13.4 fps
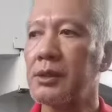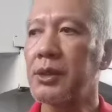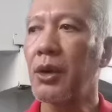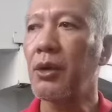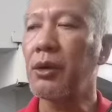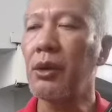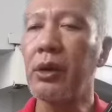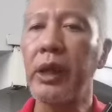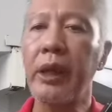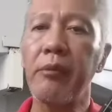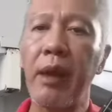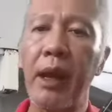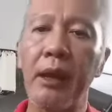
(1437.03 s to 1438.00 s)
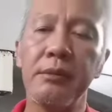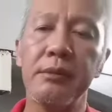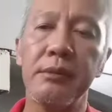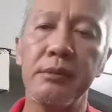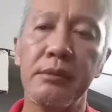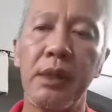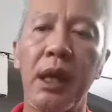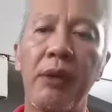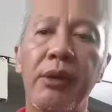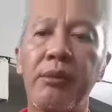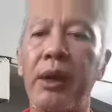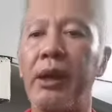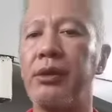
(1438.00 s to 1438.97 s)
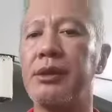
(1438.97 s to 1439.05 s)
So looking back,
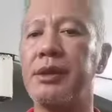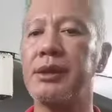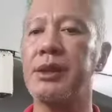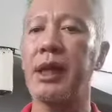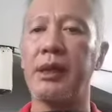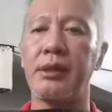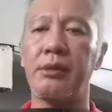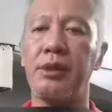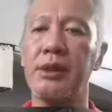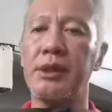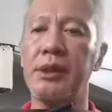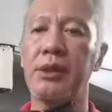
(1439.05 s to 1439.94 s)
having my own design, was